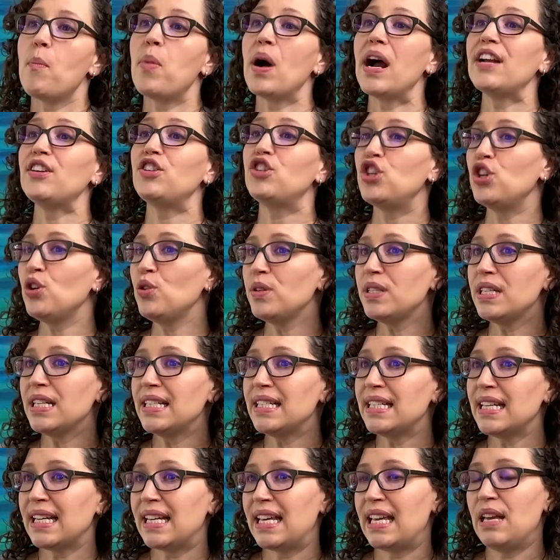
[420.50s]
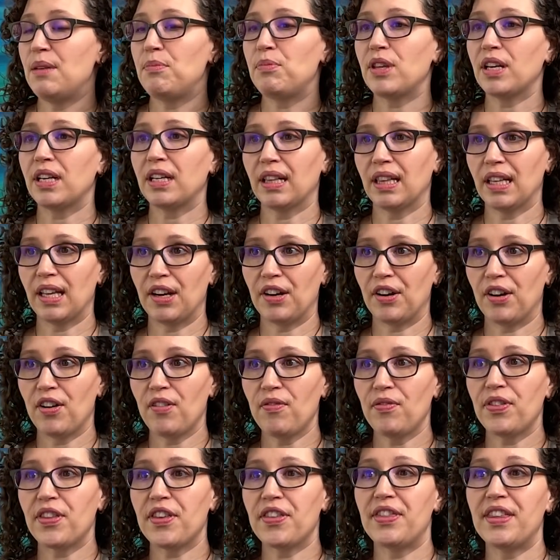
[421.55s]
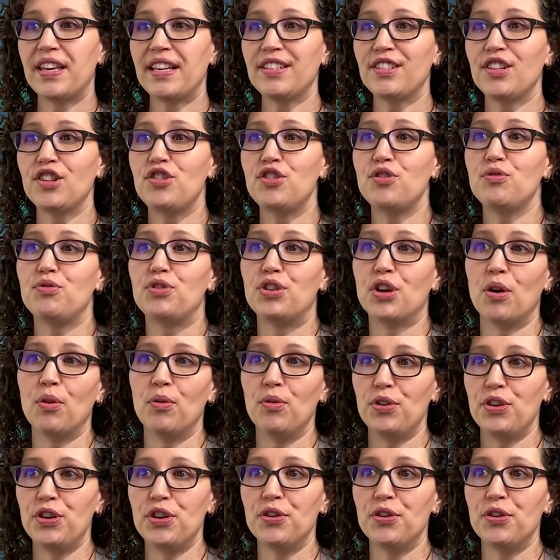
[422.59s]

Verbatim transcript: By choosing to keep the clutter, the things that you don't